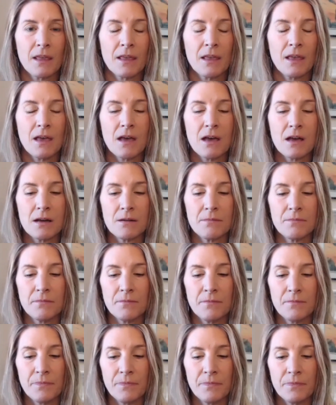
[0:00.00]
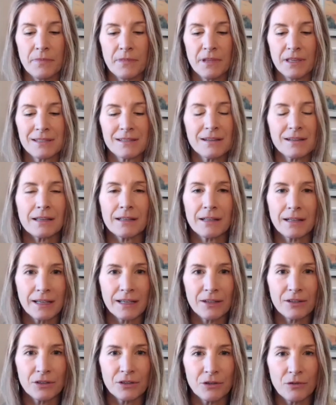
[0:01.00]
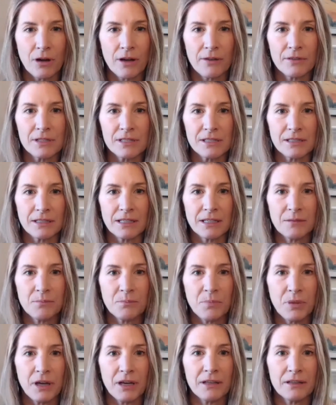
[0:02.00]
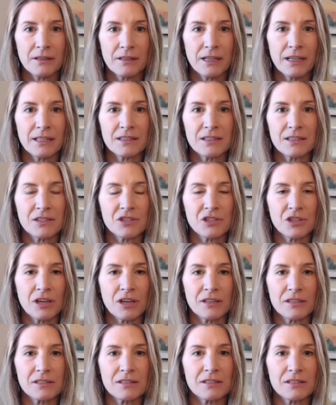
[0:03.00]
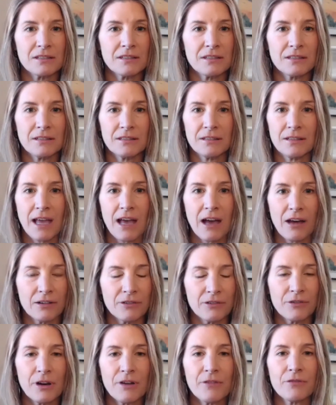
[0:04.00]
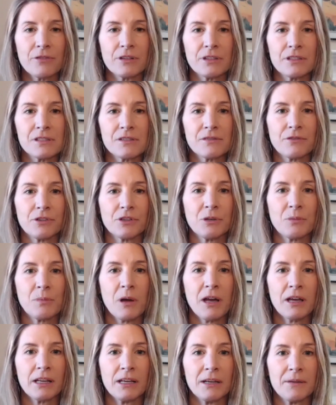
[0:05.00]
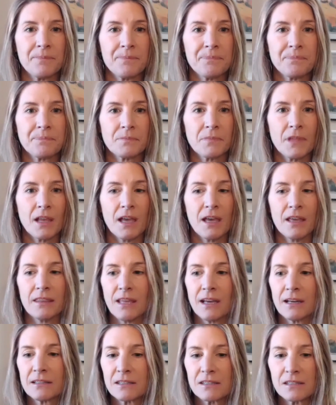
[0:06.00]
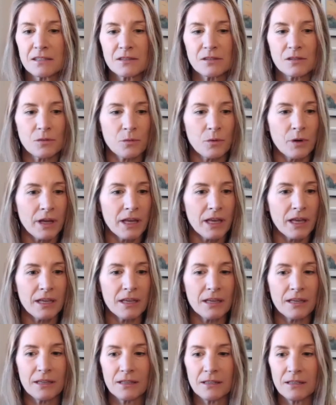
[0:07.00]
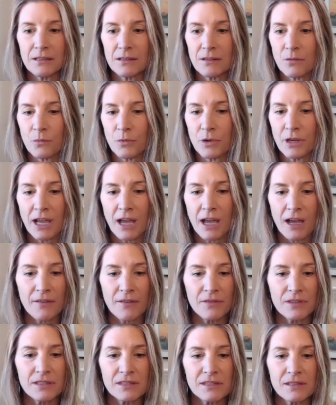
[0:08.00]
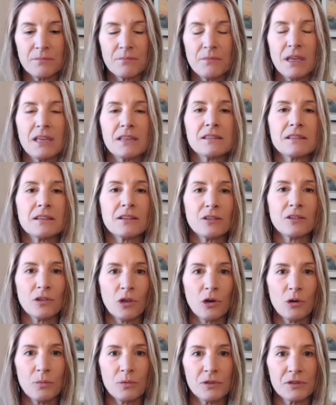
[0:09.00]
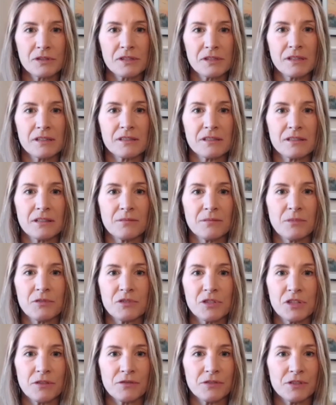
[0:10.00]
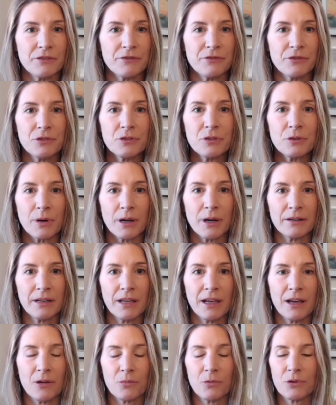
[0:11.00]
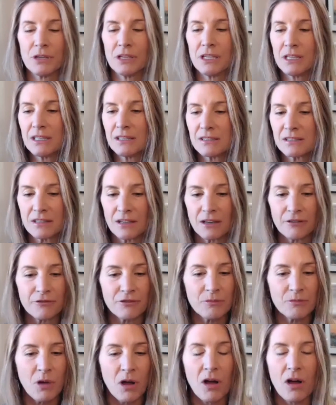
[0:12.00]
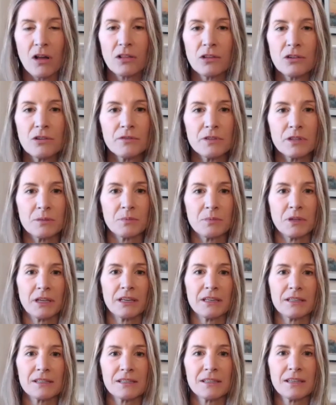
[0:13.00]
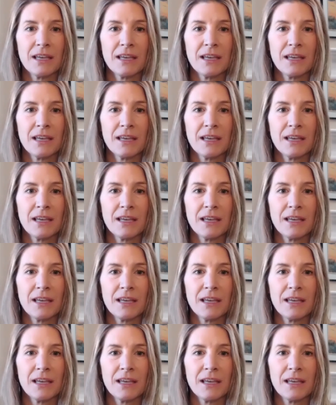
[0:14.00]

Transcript: It's not going to kill you, obviously, but it's just out of reference for your body. And that's the way we have this amazing global system of shifting food around now. We're eating stuff from all over the place.